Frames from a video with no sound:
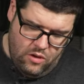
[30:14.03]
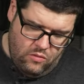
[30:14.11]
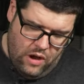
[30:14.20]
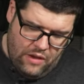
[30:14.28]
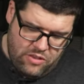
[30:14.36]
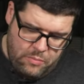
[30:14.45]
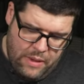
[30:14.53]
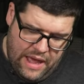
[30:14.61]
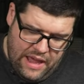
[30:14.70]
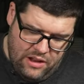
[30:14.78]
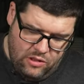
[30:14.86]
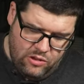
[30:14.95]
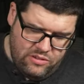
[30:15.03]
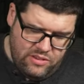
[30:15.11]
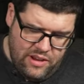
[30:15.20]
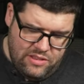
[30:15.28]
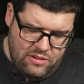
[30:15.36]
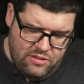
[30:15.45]
Right off the bat, looks
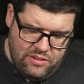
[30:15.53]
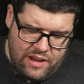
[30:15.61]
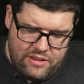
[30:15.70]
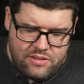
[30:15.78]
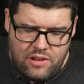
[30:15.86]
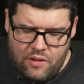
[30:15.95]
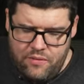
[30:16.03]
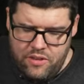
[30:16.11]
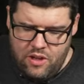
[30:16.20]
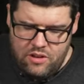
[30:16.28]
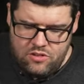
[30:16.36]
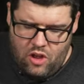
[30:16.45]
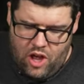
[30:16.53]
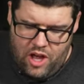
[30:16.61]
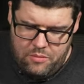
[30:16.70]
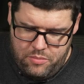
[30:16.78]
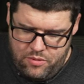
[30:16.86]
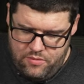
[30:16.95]
like there's like stuffing on
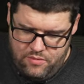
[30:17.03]
top.